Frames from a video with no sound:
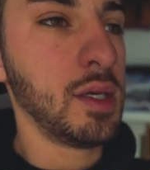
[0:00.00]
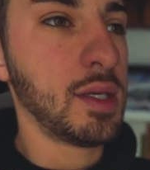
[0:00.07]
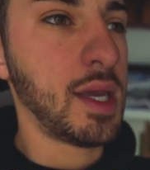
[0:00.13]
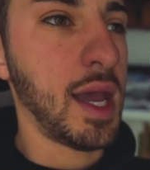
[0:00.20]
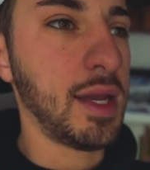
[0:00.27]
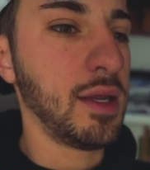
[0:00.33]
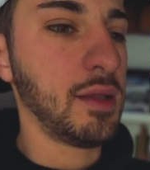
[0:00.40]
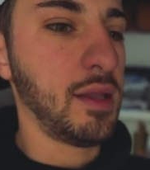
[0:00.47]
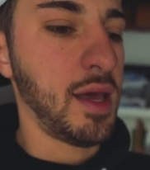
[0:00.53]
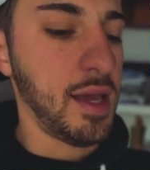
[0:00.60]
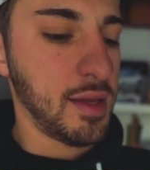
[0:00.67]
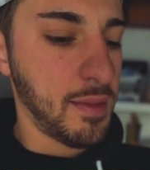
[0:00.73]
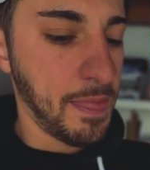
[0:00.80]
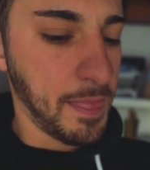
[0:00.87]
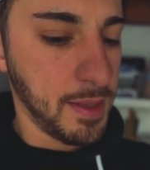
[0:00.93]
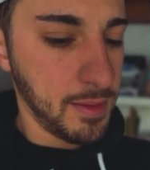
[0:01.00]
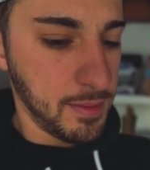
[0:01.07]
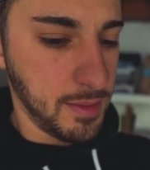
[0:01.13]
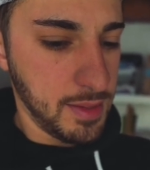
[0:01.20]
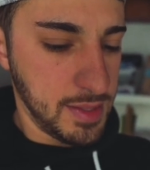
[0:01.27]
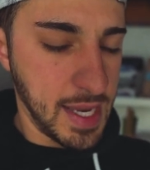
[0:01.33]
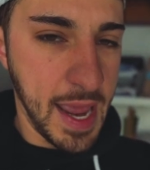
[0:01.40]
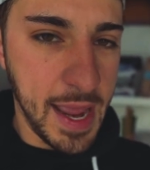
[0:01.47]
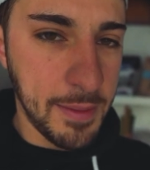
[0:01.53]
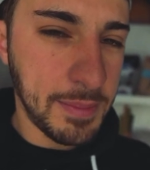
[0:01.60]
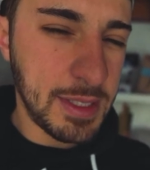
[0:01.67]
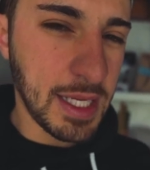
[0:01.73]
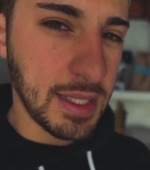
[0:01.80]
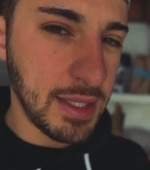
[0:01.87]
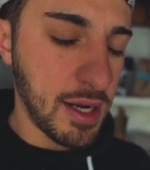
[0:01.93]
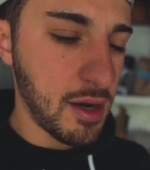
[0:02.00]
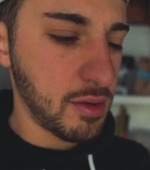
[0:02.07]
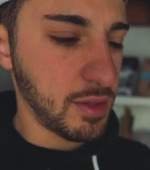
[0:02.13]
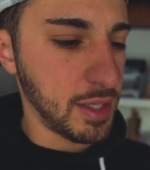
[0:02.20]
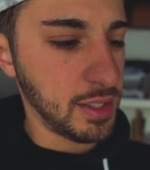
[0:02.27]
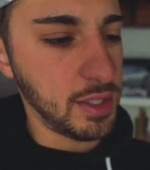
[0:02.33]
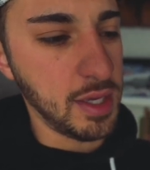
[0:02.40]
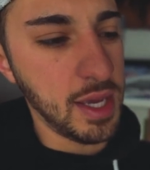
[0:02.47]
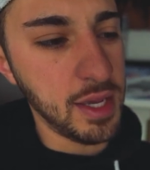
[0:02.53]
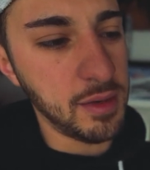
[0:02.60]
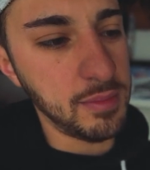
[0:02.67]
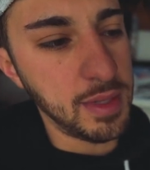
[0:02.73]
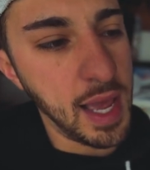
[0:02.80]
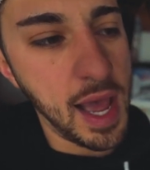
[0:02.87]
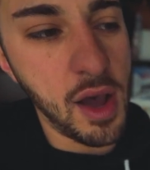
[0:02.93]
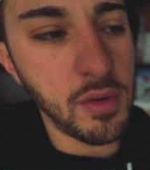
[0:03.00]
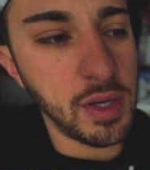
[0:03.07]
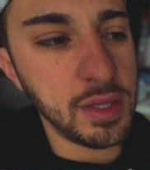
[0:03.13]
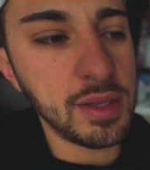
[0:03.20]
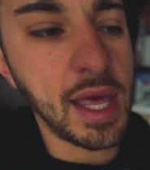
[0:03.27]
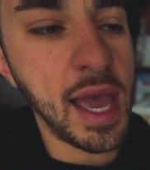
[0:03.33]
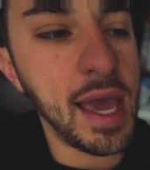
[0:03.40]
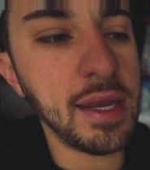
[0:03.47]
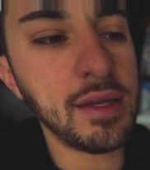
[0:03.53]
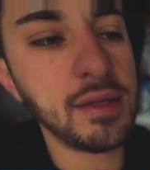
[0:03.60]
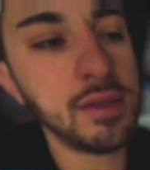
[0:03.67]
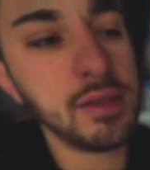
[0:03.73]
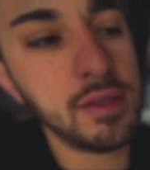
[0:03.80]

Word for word: kind of like tamped in there, like you hit them down and that